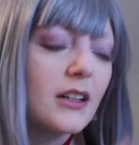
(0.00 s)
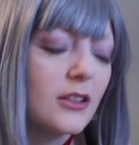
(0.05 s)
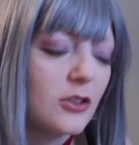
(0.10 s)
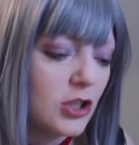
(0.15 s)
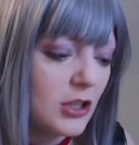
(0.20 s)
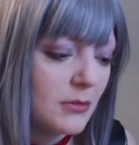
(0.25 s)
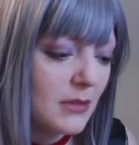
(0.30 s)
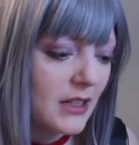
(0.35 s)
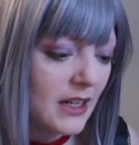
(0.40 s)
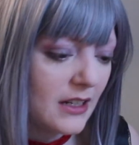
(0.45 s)

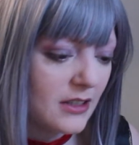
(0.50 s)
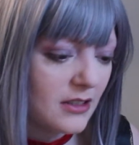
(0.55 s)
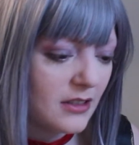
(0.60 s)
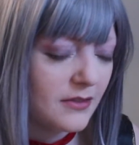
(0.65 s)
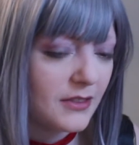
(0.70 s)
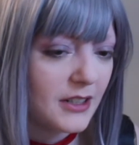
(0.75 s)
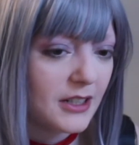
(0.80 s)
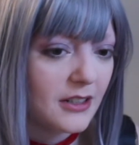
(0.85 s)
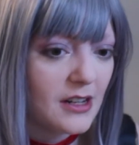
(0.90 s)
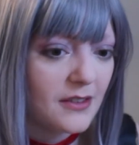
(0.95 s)
Jimin has a
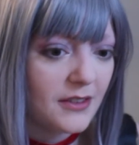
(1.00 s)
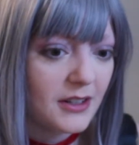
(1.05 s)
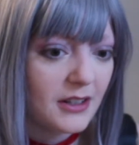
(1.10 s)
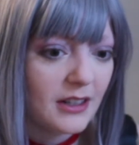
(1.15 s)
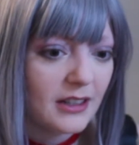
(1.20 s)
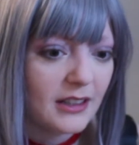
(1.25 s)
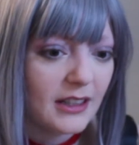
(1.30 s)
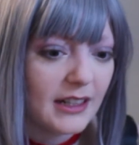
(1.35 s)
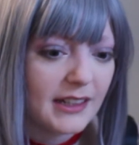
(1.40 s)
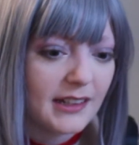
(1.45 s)

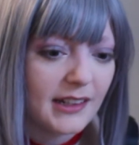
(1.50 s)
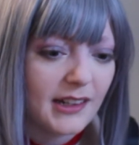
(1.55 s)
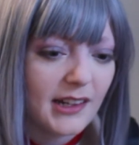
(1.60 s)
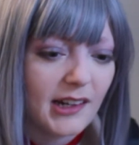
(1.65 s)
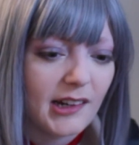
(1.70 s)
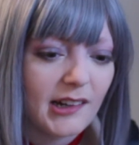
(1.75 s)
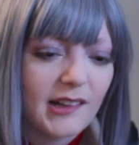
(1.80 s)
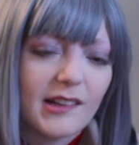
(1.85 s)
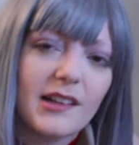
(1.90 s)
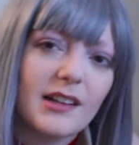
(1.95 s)
very like,
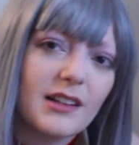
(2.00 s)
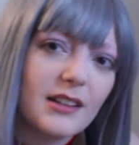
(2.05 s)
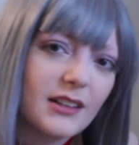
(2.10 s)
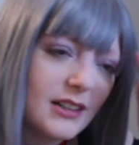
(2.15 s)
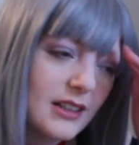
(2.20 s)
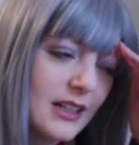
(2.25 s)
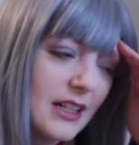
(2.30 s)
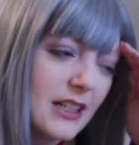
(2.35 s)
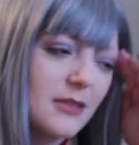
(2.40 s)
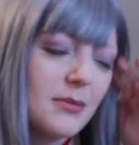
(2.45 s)

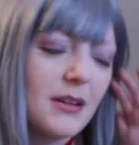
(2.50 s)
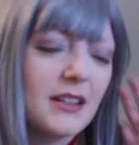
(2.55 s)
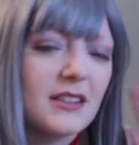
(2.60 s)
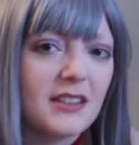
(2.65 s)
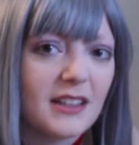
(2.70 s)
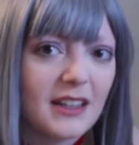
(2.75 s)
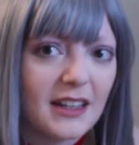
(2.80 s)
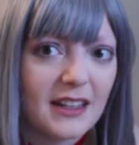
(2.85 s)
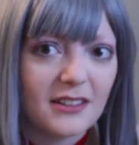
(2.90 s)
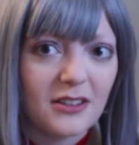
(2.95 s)
it depends
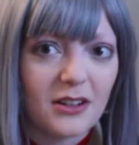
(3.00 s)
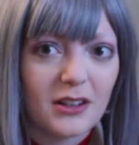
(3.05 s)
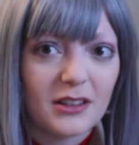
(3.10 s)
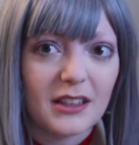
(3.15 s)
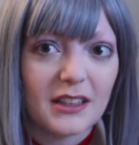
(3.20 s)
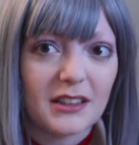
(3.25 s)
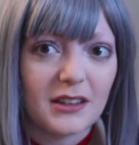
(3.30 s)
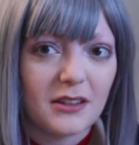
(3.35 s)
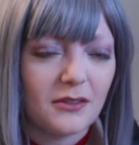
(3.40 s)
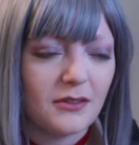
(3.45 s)
again on
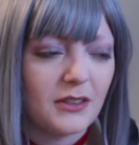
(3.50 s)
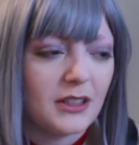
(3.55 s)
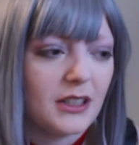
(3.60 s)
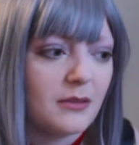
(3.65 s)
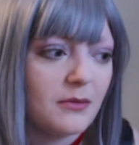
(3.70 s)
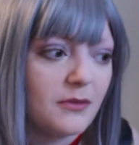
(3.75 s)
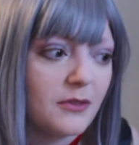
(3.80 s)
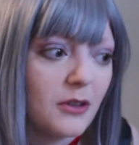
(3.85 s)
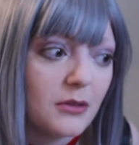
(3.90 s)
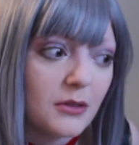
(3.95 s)
like the
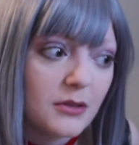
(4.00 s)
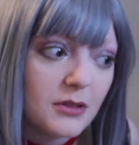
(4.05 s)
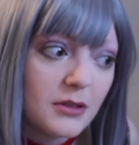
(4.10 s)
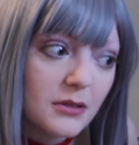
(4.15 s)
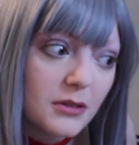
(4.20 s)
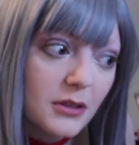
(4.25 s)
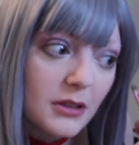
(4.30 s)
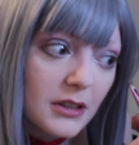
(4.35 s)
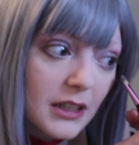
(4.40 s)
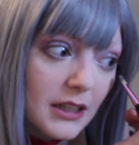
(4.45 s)
video photos
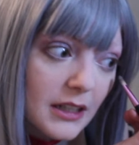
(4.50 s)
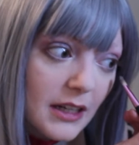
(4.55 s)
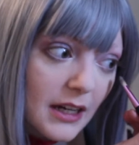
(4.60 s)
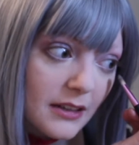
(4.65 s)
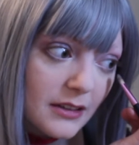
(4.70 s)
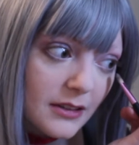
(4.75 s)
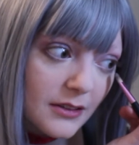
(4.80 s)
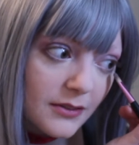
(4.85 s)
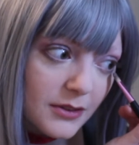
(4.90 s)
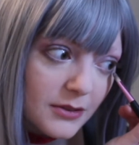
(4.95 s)
you're looking
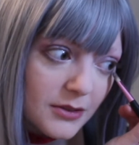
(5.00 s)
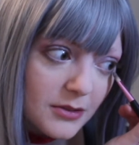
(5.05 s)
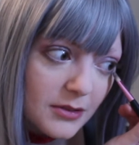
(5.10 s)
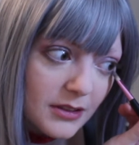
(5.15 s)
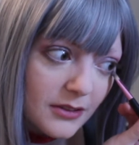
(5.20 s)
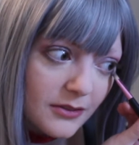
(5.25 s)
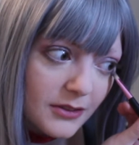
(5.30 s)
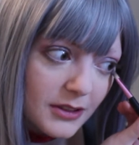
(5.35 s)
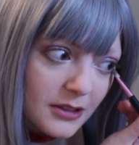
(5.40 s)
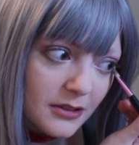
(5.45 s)
at, if you're
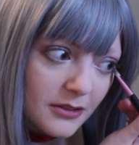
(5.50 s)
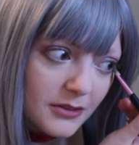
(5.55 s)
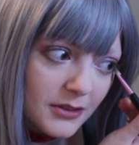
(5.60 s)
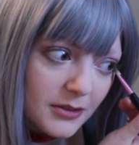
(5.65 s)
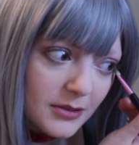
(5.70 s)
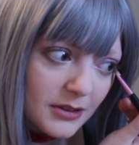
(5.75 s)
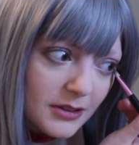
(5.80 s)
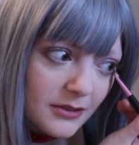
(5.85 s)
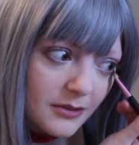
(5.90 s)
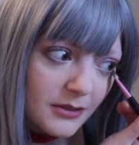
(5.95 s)
doing the video, if
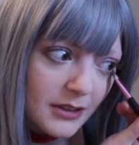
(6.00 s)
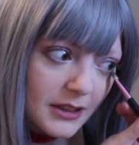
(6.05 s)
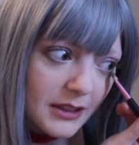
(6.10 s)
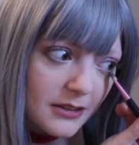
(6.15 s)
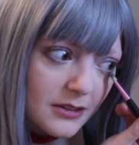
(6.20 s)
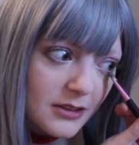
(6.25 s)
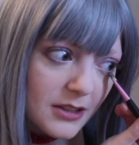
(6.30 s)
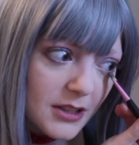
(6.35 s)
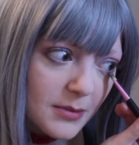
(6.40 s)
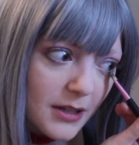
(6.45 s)
you're doing
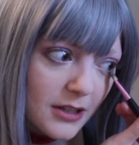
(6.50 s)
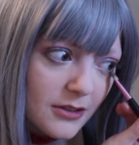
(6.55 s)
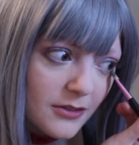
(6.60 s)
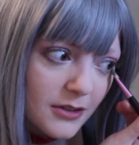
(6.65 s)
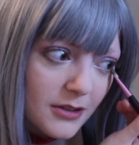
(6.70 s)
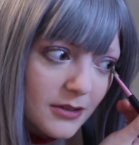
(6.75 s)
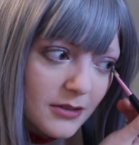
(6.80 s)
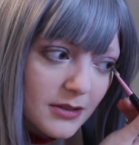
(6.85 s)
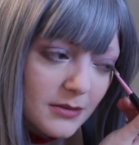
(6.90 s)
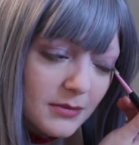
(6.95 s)
like dispatch
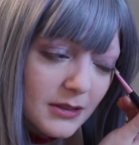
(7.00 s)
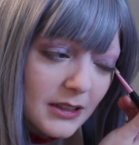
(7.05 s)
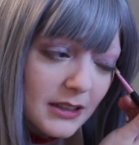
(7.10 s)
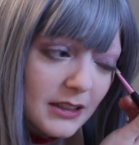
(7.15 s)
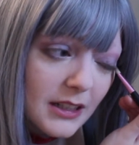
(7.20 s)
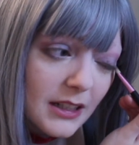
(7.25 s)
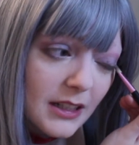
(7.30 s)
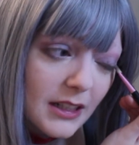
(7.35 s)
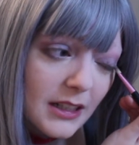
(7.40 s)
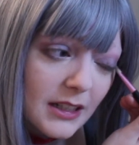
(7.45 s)
photos,
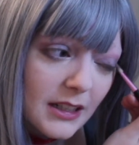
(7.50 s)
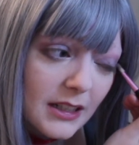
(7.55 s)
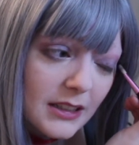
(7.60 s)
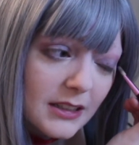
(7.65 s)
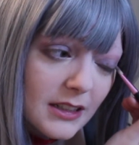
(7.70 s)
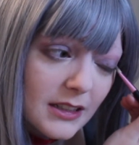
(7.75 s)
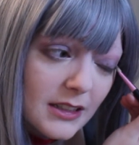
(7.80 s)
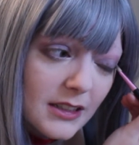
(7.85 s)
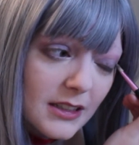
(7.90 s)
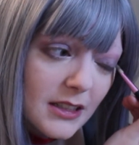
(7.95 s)
but it
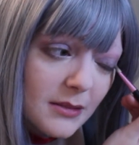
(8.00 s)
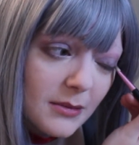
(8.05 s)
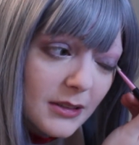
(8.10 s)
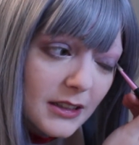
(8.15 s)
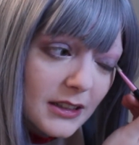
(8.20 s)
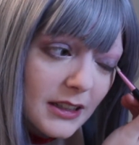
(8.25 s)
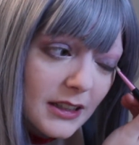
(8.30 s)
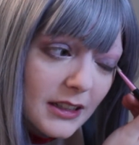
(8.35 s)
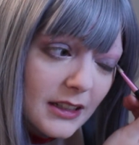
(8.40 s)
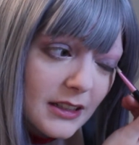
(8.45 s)
does seem
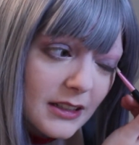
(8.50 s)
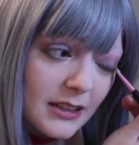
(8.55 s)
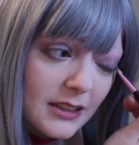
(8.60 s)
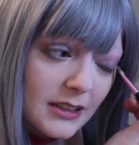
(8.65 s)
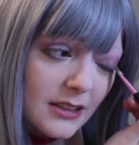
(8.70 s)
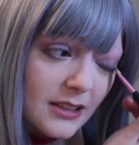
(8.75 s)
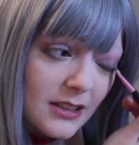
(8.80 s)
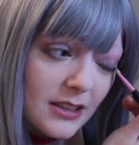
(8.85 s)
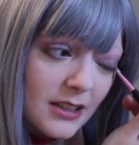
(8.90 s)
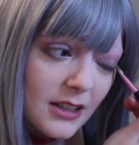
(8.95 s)
like that
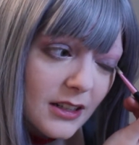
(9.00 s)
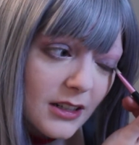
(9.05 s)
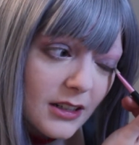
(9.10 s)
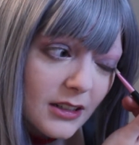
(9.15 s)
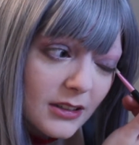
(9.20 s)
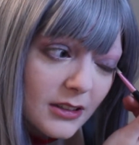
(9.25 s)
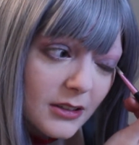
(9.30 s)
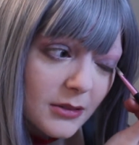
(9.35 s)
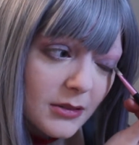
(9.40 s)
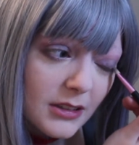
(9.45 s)
his
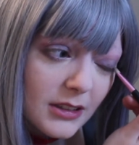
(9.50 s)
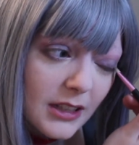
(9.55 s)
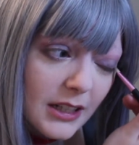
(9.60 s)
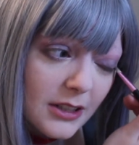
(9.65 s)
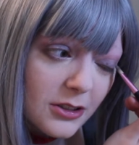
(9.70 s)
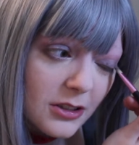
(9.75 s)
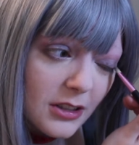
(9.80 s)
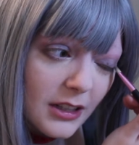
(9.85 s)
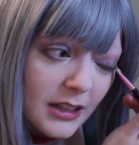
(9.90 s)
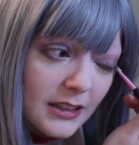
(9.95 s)
lower
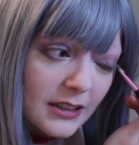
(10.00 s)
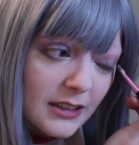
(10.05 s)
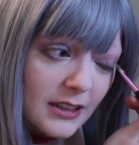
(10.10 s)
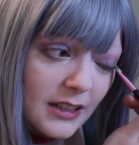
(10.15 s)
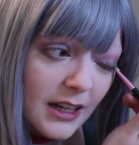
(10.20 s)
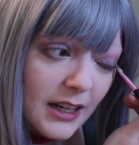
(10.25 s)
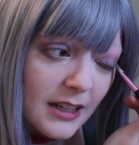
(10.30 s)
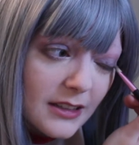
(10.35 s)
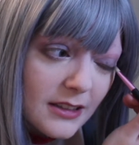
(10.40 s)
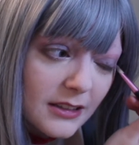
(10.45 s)
lash line
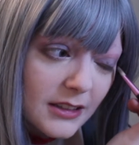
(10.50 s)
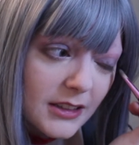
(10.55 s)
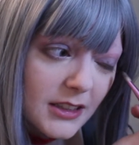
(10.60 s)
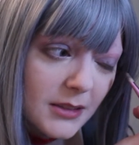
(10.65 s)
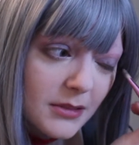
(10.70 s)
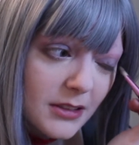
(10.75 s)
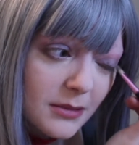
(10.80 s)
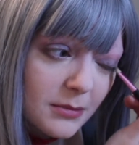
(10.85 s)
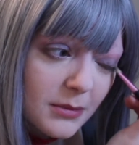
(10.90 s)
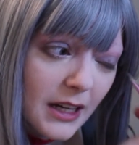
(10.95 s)
has a little
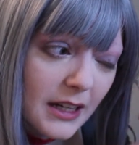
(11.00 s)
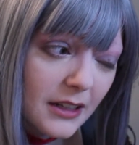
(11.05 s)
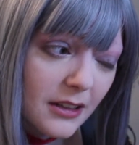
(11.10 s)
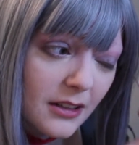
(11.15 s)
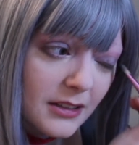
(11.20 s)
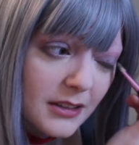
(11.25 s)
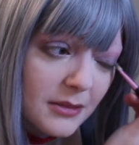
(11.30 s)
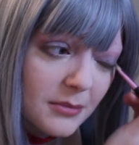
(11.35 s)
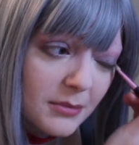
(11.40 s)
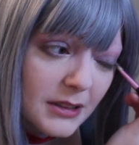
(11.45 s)
bit of black
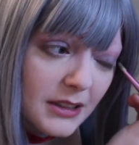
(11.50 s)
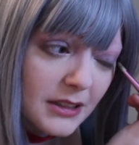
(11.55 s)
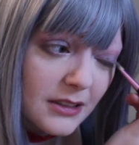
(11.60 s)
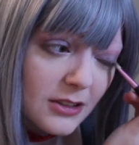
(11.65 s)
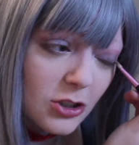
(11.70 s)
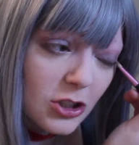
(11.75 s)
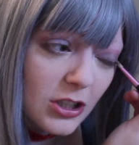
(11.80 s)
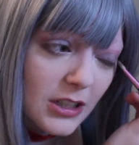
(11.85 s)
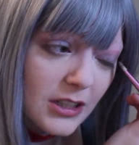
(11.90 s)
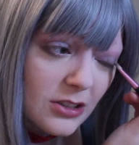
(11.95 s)
on it, but
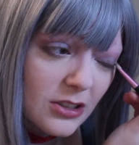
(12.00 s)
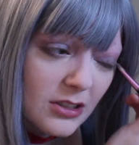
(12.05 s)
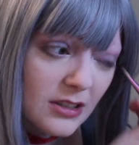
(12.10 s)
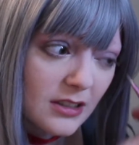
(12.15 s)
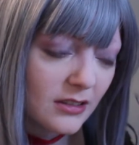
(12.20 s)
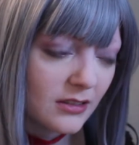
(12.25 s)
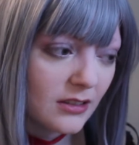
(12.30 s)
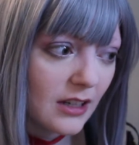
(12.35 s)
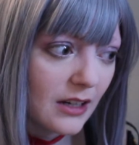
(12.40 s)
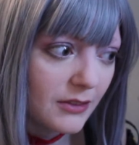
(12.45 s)
it changes
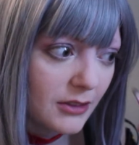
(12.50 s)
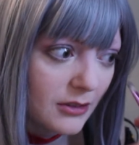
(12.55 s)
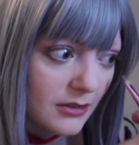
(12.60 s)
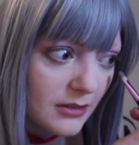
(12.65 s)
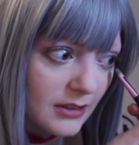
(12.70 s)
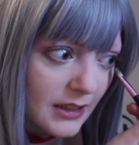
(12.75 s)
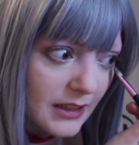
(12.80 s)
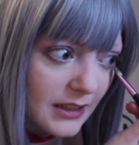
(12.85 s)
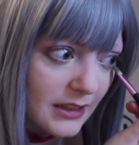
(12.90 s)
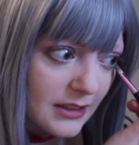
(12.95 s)
in
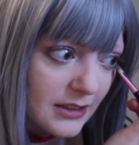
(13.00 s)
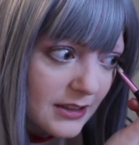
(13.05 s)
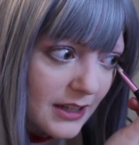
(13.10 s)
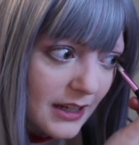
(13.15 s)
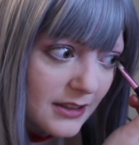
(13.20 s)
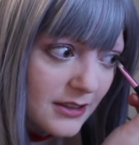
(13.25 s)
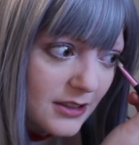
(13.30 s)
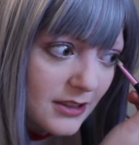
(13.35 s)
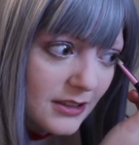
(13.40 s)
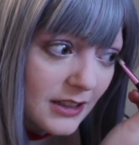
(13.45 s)
level, like
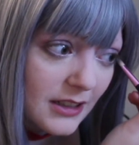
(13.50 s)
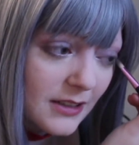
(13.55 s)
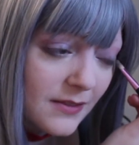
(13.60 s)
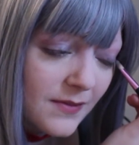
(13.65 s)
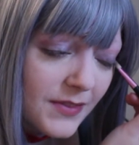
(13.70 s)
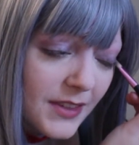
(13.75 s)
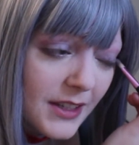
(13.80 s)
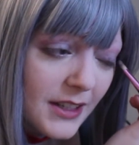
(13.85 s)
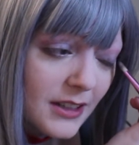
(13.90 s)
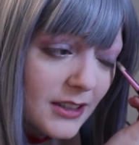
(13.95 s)
intensity,
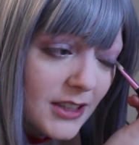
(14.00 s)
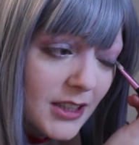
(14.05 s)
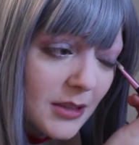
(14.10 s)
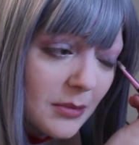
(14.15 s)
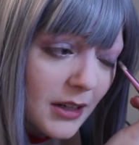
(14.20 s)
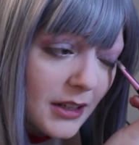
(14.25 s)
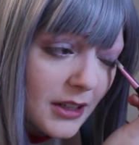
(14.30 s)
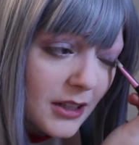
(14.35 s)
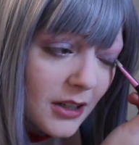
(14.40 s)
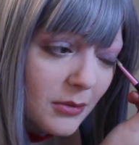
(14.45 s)

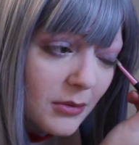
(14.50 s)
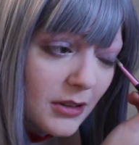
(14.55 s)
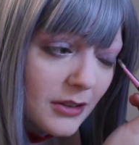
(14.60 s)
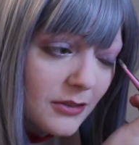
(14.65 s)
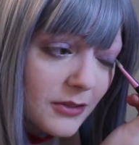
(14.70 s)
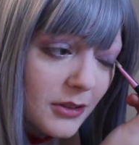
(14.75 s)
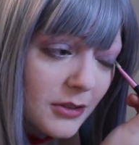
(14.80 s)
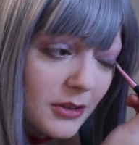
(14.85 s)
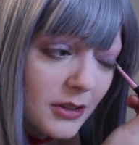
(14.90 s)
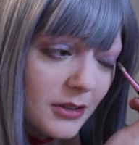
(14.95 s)
depending on what
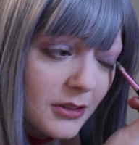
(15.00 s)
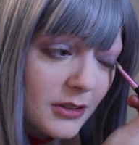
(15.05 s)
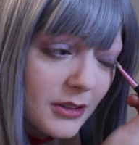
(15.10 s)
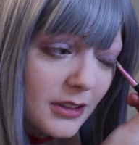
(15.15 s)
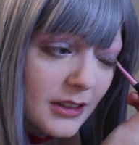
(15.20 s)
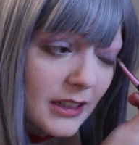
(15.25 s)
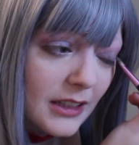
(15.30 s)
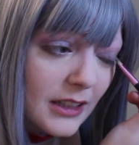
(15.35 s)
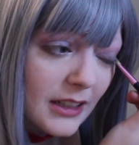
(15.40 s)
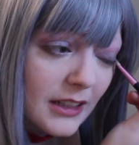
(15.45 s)
photo you're
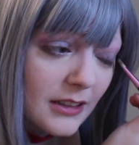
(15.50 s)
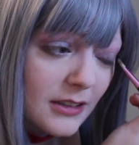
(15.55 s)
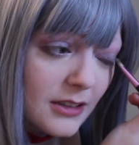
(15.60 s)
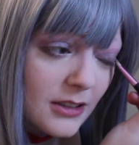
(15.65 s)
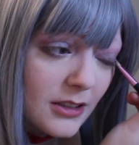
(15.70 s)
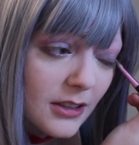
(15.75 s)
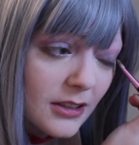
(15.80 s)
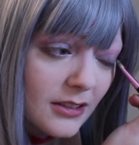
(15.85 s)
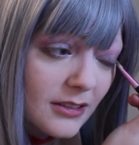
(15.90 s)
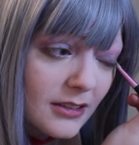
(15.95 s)
looking at,
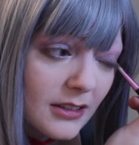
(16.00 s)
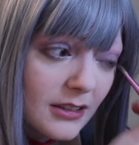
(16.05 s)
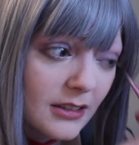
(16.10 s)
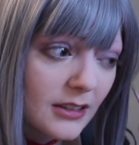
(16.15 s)
so.